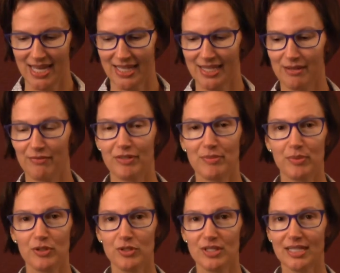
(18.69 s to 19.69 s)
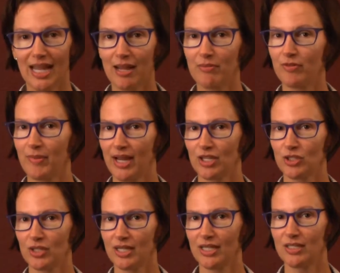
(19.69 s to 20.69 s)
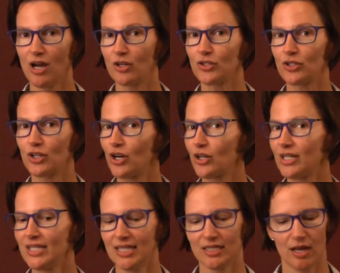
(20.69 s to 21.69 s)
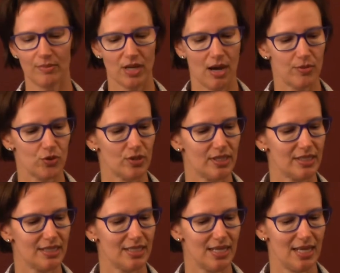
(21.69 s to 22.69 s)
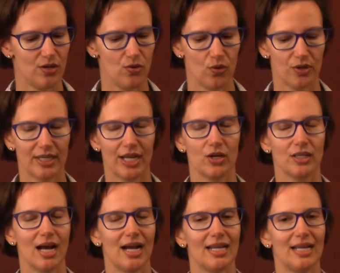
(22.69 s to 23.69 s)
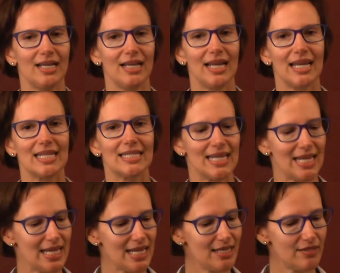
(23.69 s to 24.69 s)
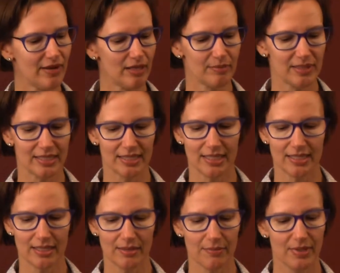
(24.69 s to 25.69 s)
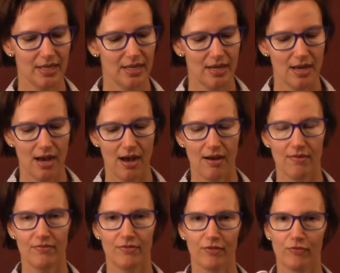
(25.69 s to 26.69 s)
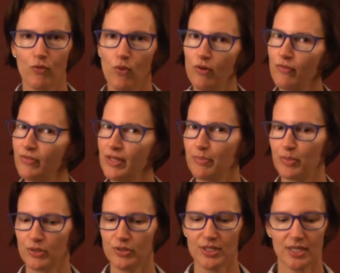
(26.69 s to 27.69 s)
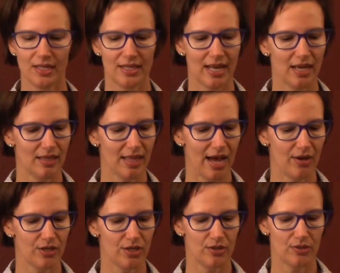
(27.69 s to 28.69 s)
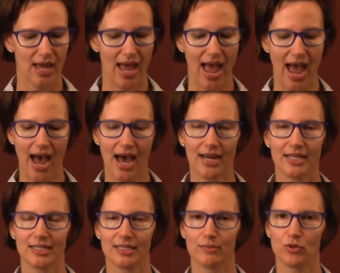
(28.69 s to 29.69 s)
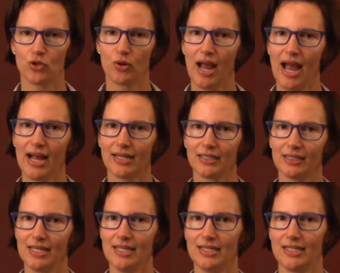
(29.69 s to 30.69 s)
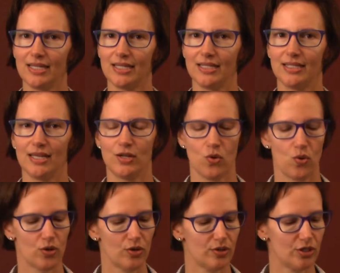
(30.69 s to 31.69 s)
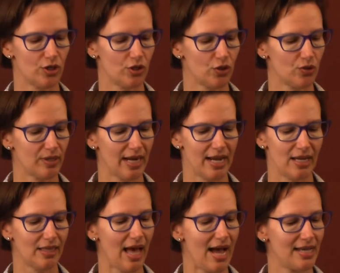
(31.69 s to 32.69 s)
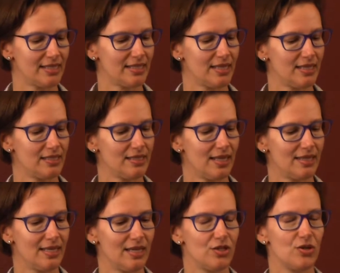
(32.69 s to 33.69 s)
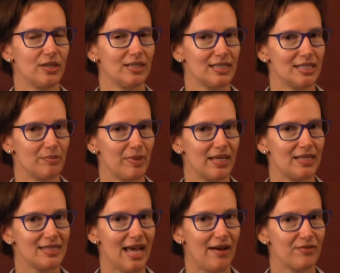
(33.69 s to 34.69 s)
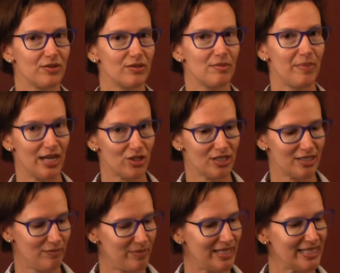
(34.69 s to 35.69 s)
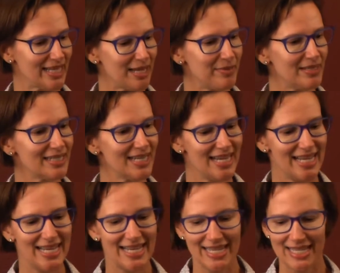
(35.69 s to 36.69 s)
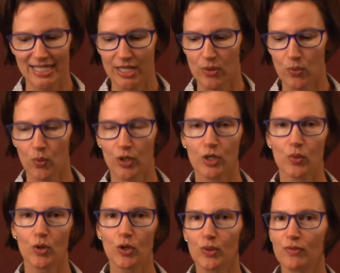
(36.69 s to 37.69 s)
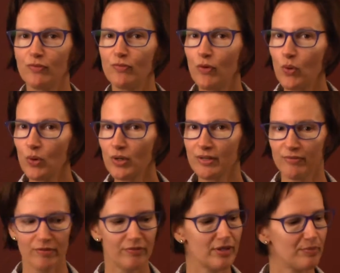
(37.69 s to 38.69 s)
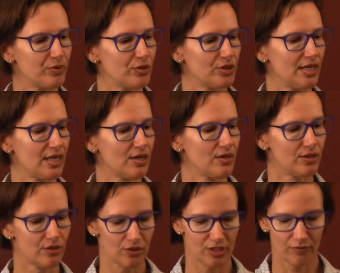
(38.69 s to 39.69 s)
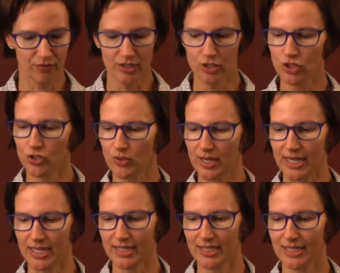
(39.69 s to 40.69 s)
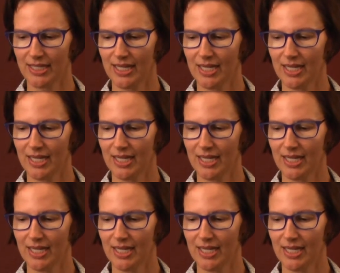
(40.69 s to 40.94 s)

The flippers came from actually Dr. Curtis. He's an optometrist in North Carolina, and he developed the system of the 4 flippers that allow you to add and subtract lenses in order to create glasses that then you can dispense after the patients have been examined. So we're going to work with 4 different flippers here. They're different strengths.